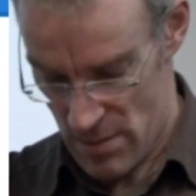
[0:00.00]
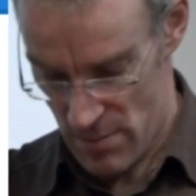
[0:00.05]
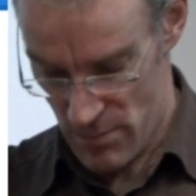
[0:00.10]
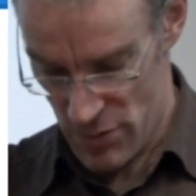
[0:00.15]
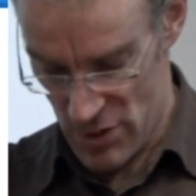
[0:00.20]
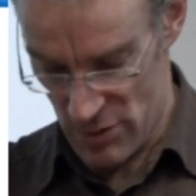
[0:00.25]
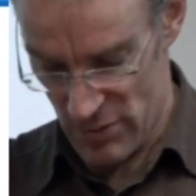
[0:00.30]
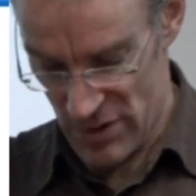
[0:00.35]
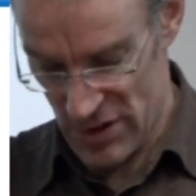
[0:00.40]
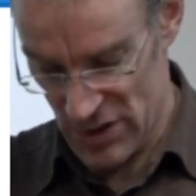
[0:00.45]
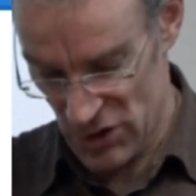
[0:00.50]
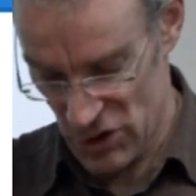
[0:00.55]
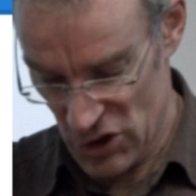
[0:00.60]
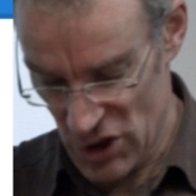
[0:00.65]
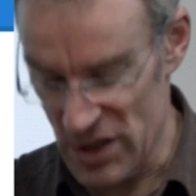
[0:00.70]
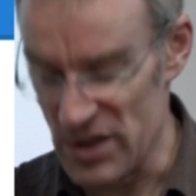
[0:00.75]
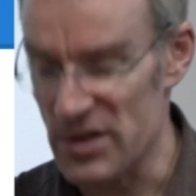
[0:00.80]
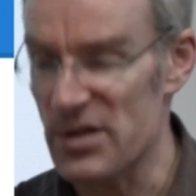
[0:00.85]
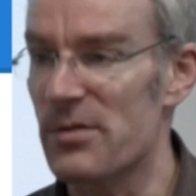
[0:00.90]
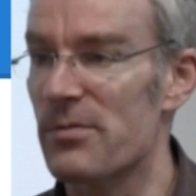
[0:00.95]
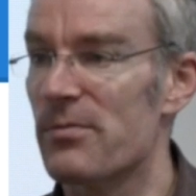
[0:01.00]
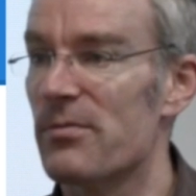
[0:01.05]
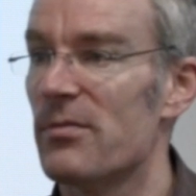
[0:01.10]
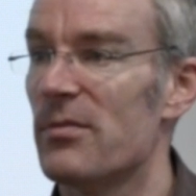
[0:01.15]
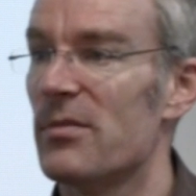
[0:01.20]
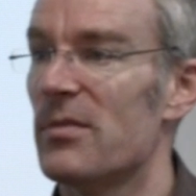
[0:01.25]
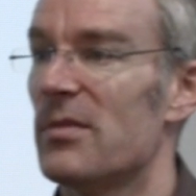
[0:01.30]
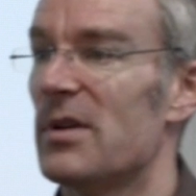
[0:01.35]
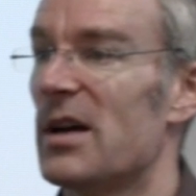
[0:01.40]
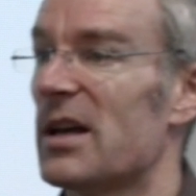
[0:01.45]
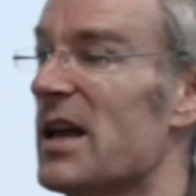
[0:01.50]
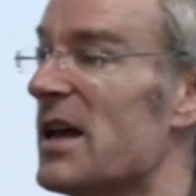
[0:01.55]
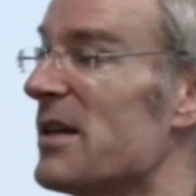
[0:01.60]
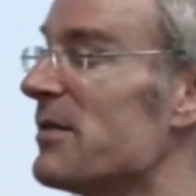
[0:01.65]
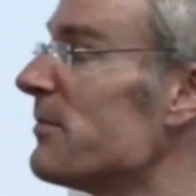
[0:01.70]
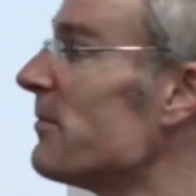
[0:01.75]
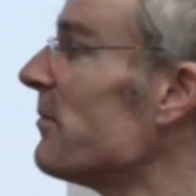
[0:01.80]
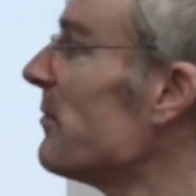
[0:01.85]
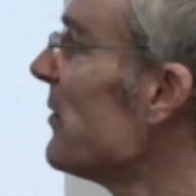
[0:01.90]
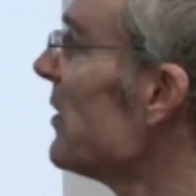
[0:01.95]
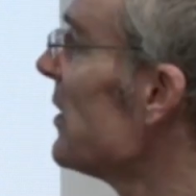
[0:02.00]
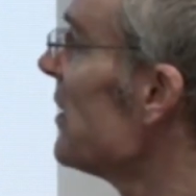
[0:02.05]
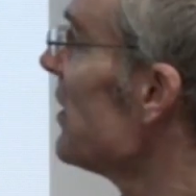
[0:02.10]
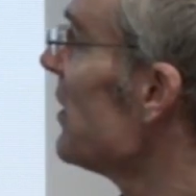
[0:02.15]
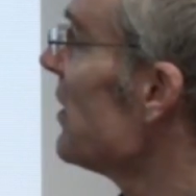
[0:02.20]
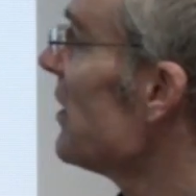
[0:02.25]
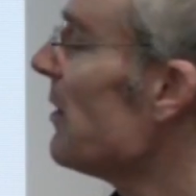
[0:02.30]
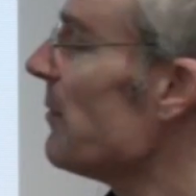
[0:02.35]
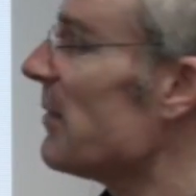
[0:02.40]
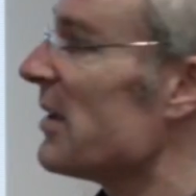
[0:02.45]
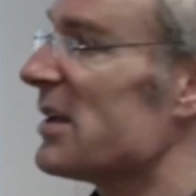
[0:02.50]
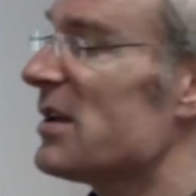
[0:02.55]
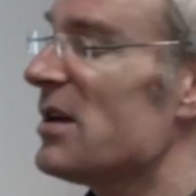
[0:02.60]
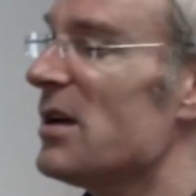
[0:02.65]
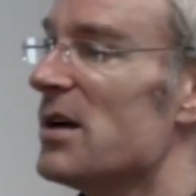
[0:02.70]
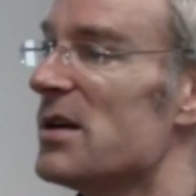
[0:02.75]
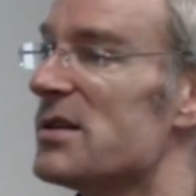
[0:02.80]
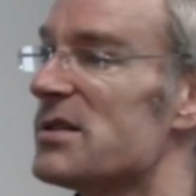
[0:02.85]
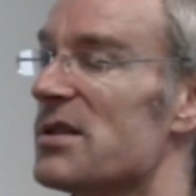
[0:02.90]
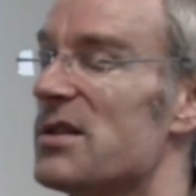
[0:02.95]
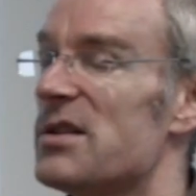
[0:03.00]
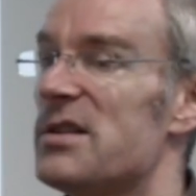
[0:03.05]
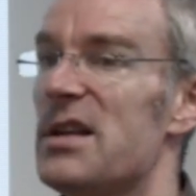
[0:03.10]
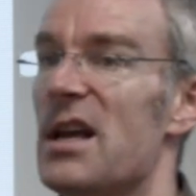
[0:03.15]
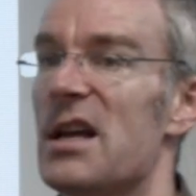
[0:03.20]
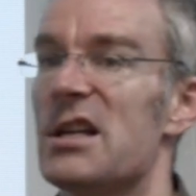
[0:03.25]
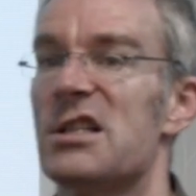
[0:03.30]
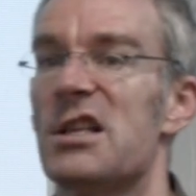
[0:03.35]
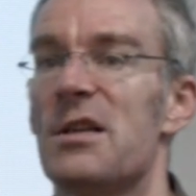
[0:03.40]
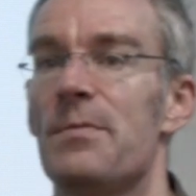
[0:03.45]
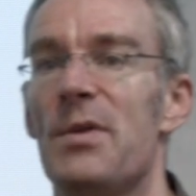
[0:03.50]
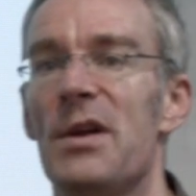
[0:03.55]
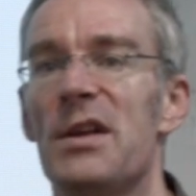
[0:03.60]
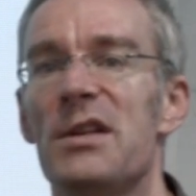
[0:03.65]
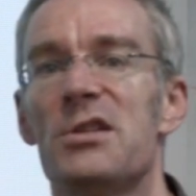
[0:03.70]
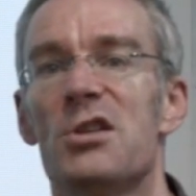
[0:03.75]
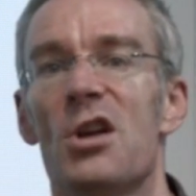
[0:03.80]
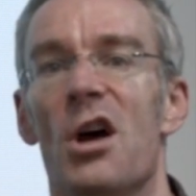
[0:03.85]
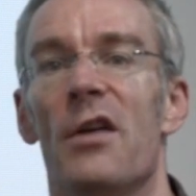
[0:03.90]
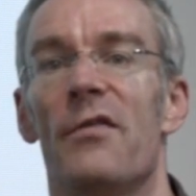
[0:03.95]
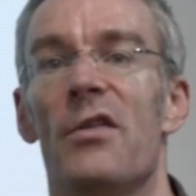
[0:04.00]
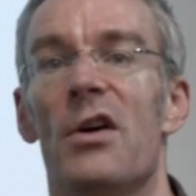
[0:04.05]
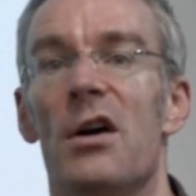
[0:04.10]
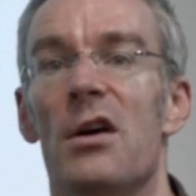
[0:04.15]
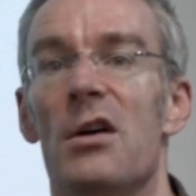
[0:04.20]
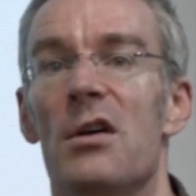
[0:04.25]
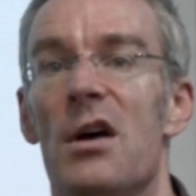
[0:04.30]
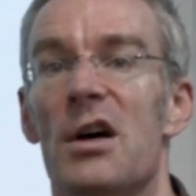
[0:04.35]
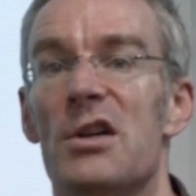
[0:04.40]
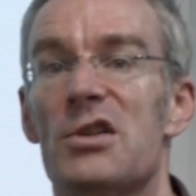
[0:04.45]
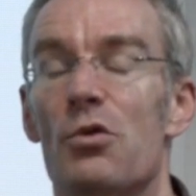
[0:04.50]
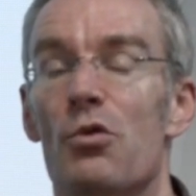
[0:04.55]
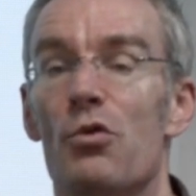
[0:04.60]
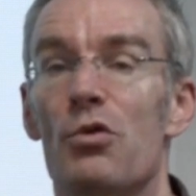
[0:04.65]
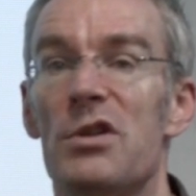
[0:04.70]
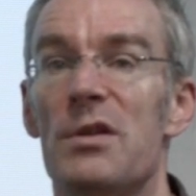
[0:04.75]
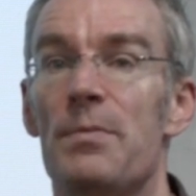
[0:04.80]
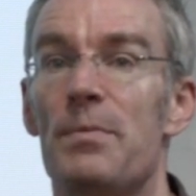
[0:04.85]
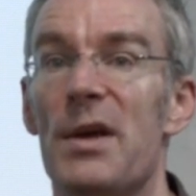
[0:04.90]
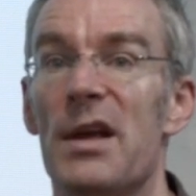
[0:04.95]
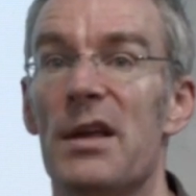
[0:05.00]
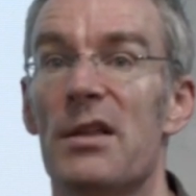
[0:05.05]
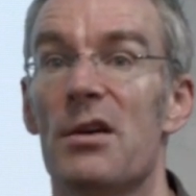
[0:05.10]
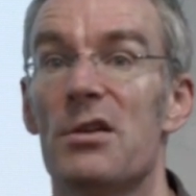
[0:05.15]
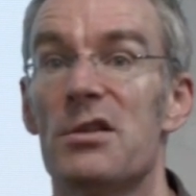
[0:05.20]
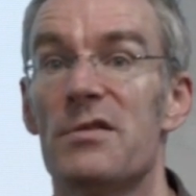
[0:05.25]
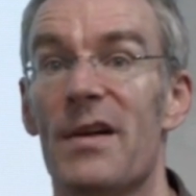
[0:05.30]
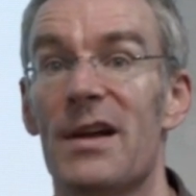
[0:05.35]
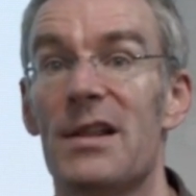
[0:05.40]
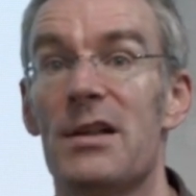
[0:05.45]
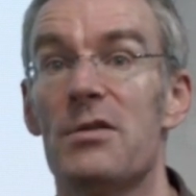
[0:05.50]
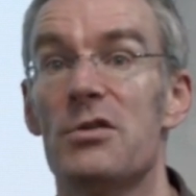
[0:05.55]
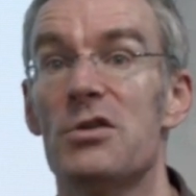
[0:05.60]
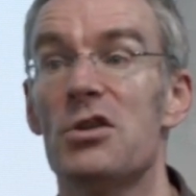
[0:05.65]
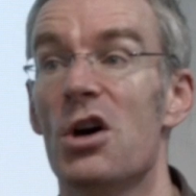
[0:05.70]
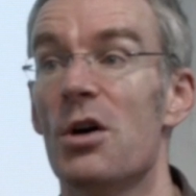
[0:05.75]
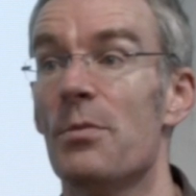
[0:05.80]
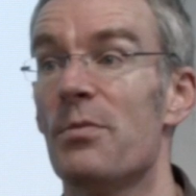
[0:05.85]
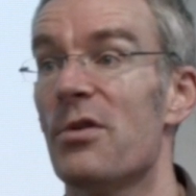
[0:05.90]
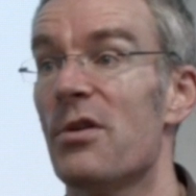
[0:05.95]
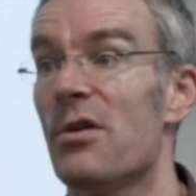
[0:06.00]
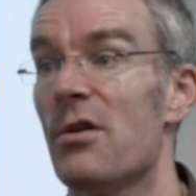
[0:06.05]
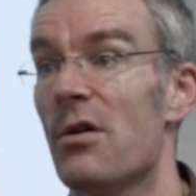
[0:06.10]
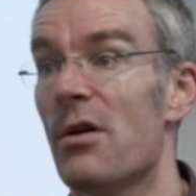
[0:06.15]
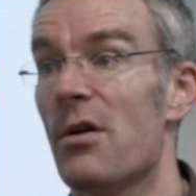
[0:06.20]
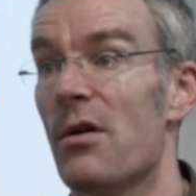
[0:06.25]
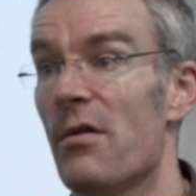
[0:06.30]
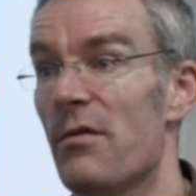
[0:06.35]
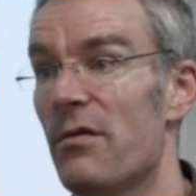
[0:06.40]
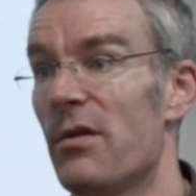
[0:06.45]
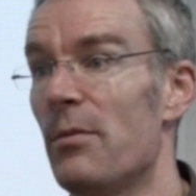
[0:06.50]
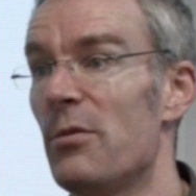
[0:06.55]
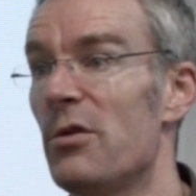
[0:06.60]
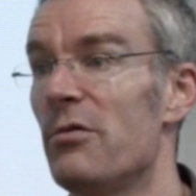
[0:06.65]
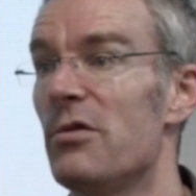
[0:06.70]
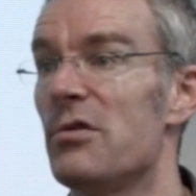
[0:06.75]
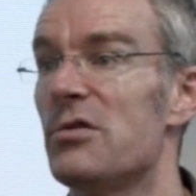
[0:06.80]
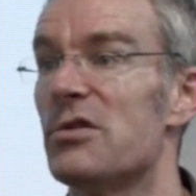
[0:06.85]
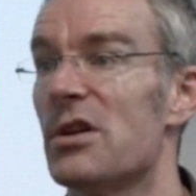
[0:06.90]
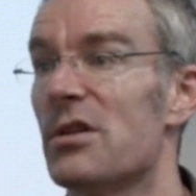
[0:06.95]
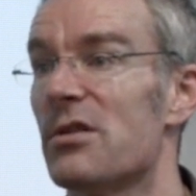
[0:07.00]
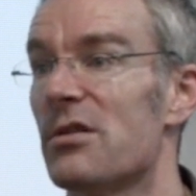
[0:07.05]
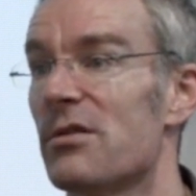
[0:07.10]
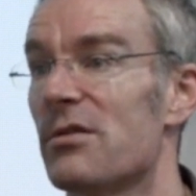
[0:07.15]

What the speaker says: But we can cheat, again. Because the DHCP server has already picked those values up from the router.